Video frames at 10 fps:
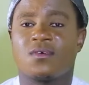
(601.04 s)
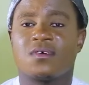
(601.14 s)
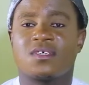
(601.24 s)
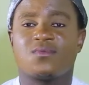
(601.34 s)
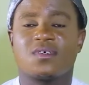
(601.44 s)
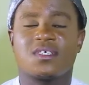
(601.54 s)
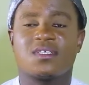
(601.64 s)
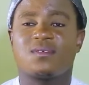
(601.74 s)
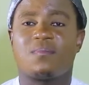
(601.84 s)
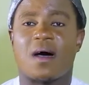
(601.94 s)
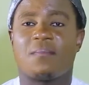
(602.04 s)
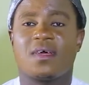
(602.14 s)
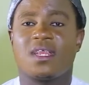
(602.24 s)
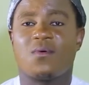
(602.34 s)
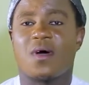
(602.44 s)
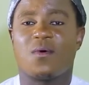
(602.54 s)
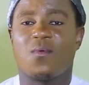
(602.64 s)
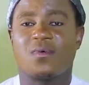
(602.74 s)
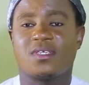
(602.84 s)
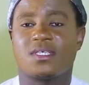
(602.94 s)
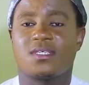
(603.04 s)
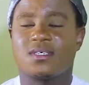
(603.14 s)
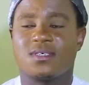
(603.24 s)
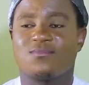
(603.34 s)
Because she wasn't popping the way I wanted.